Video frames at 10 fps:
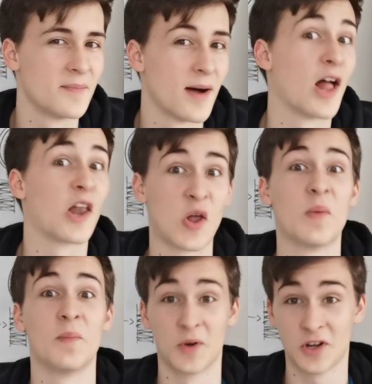but a
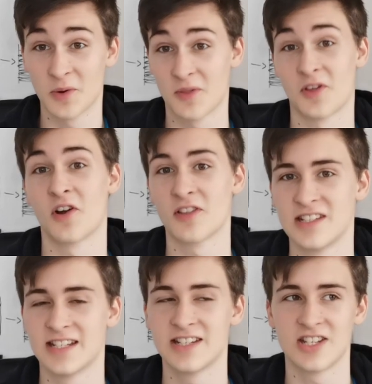lot more to do with the heart
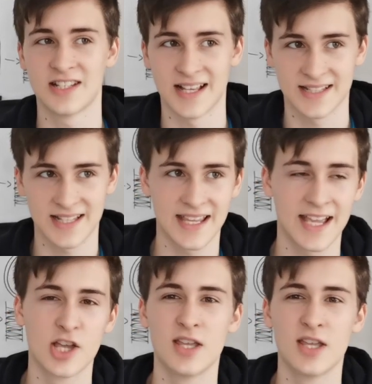than you do at GCSE.